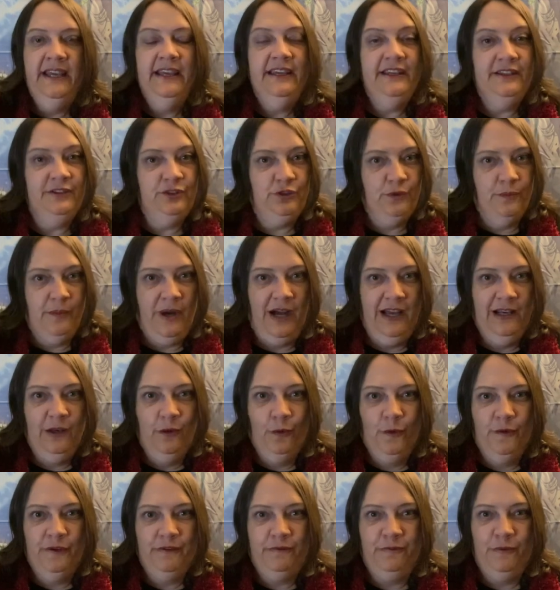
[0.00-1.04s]
into my
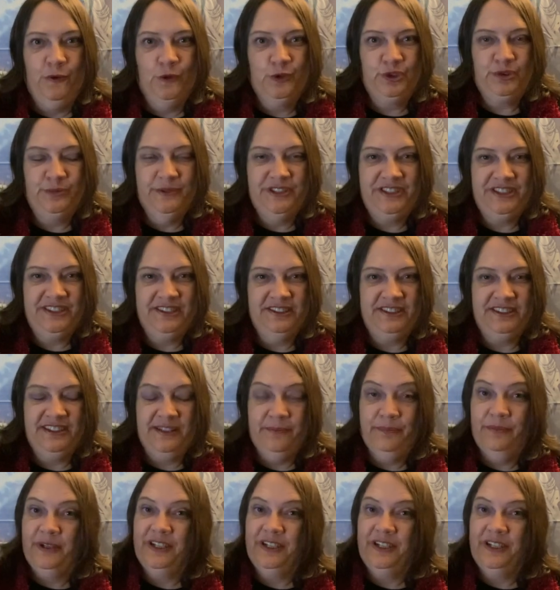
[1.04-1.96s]
law enforcement system,